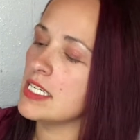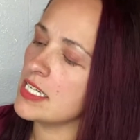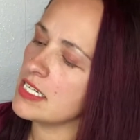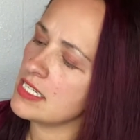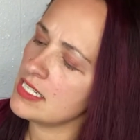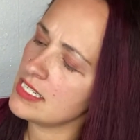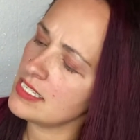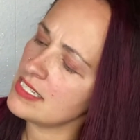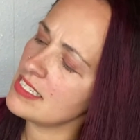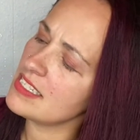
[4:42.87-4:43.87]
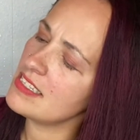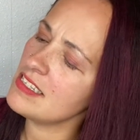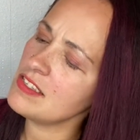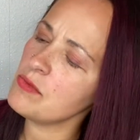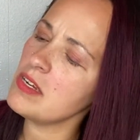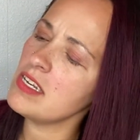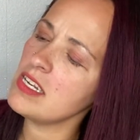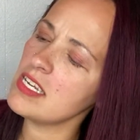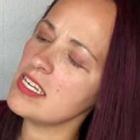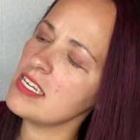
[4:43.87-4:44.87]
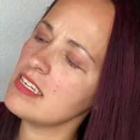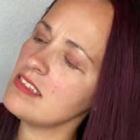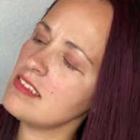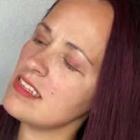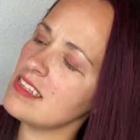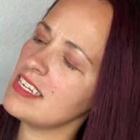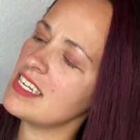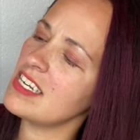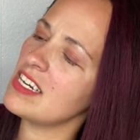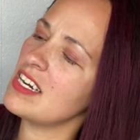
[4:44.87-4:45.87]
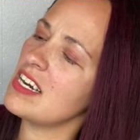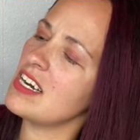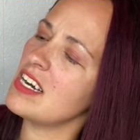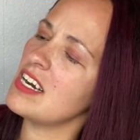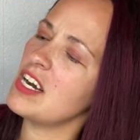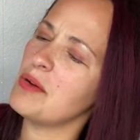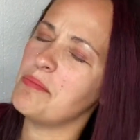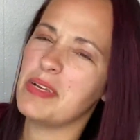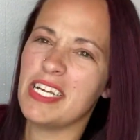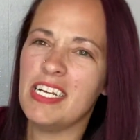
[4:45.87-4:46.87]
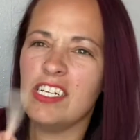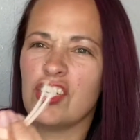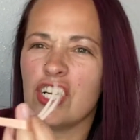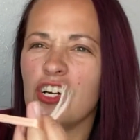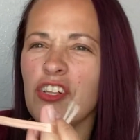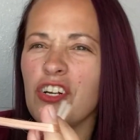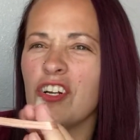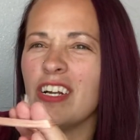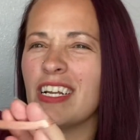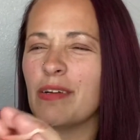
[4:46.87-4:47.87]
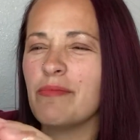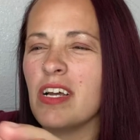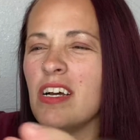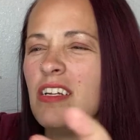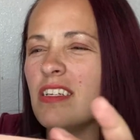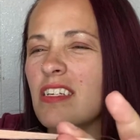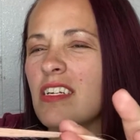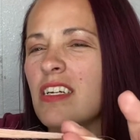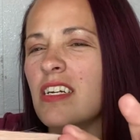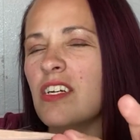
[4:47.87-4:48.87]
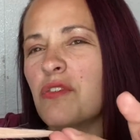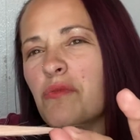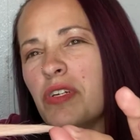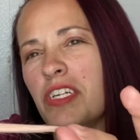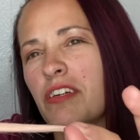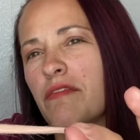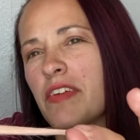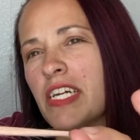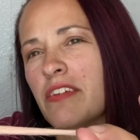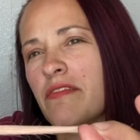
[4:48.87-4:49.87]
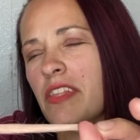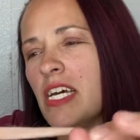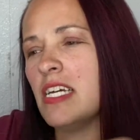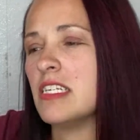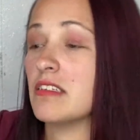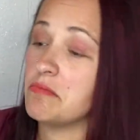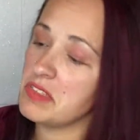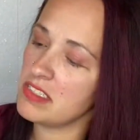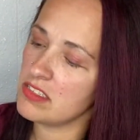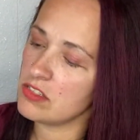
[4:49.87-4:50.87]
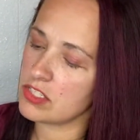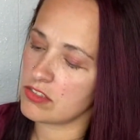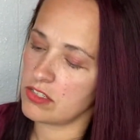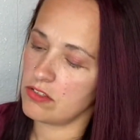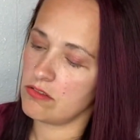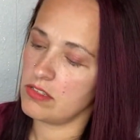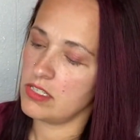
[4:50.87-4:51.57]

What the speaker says: And this one is like a peach color, and I'm not really a fan of that. It still looks cute.